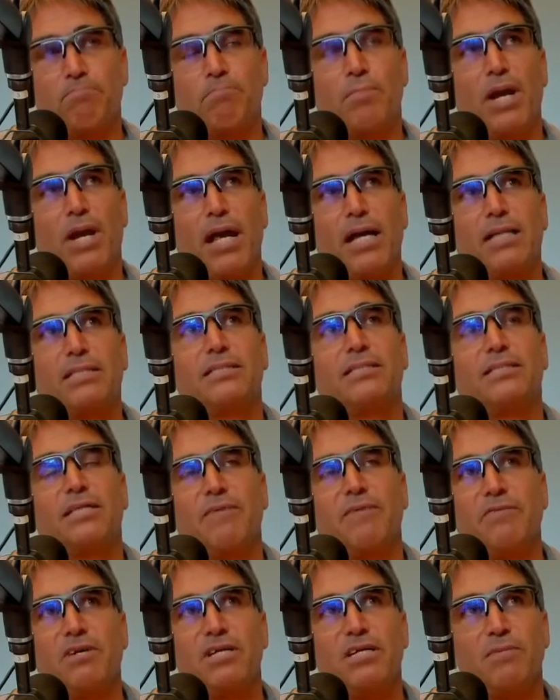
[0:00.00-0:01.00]
plus,
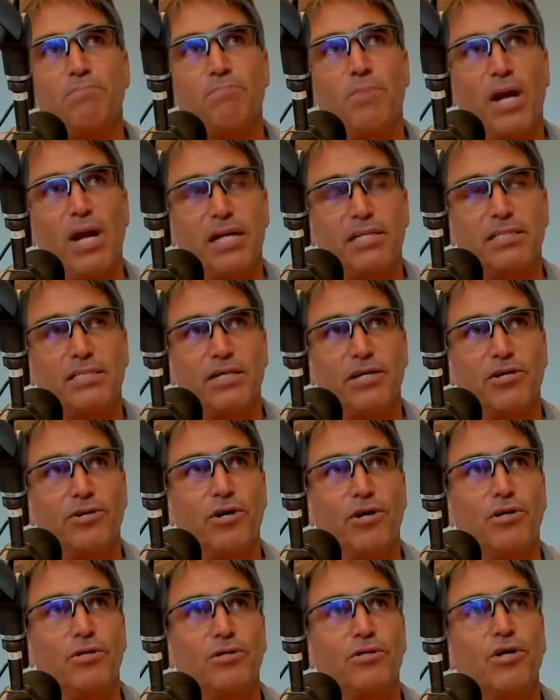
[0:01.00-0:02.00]
70 plus year
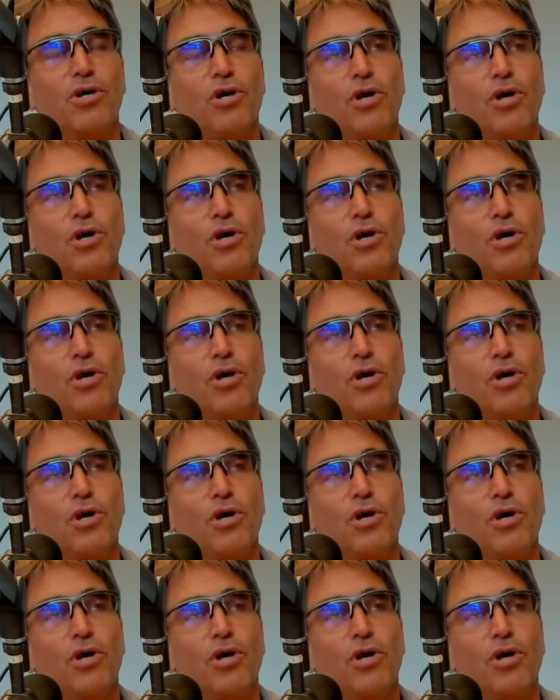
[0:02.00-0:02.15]
old,